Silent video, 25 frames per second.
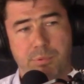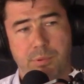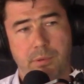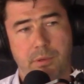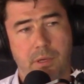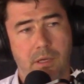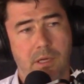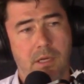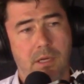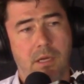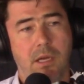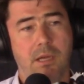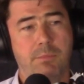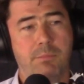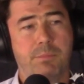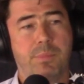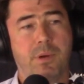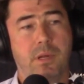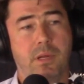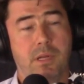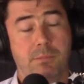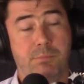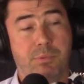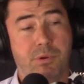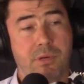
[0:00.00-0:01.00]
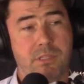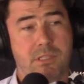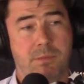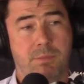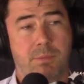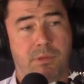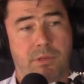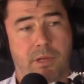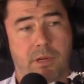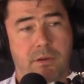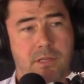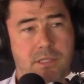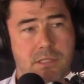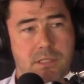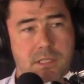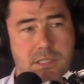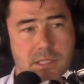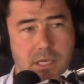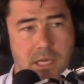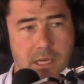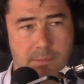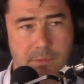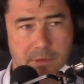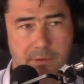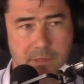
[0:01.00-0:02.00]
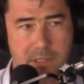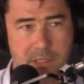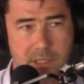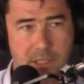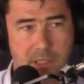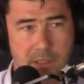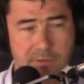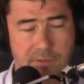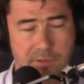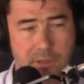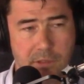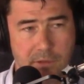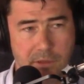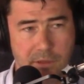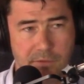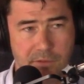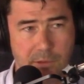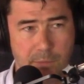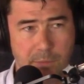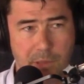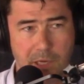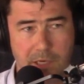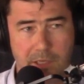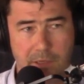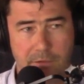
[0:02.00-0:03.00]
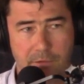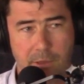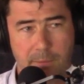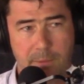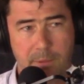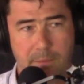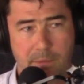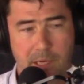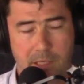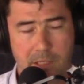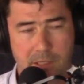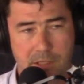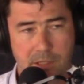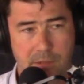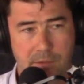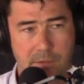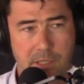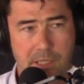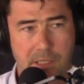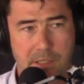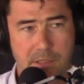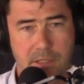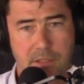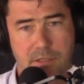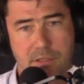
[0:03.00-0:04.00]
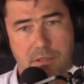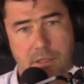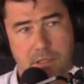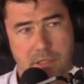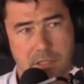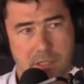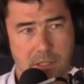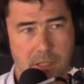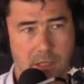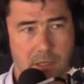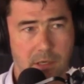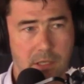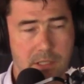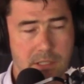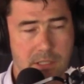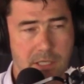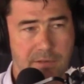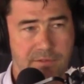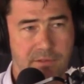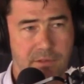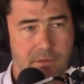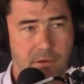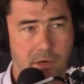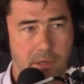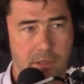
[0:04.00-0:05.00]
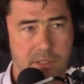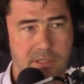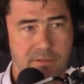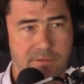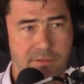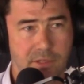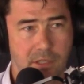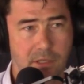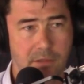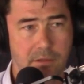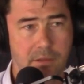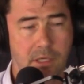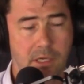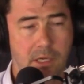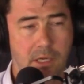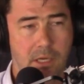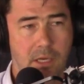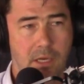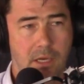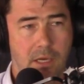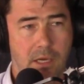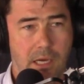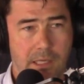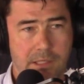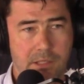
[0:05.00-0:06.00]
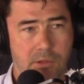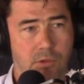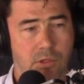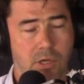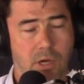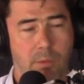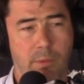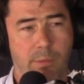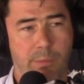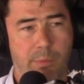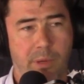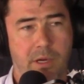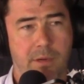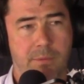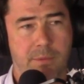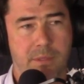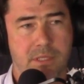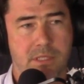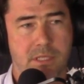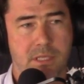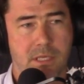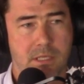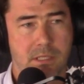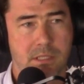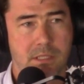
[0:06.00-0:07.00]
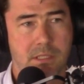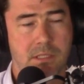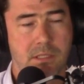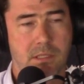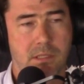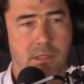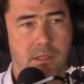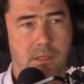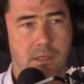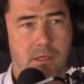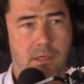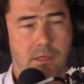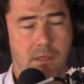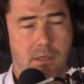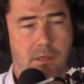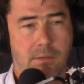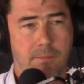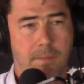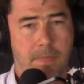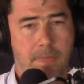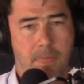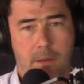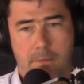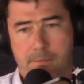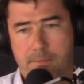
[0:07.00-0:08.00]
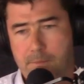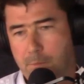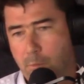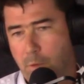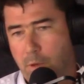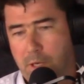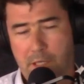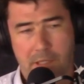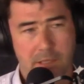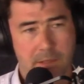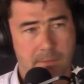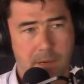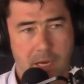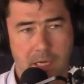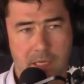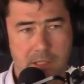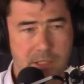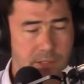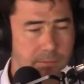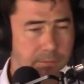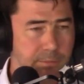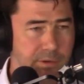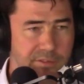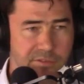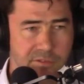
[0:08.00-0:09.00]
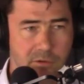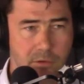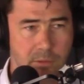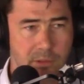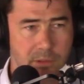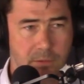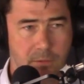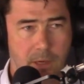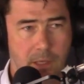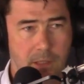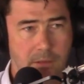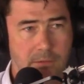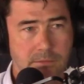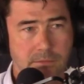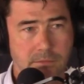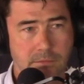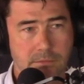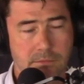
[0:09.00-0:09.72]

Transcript: pr- in pr- in principle though, it's the same though, isn't it? If you if you're playing a rugby match, you need to trust the guys left and right of you, and your common purpose is winning the match and performing well.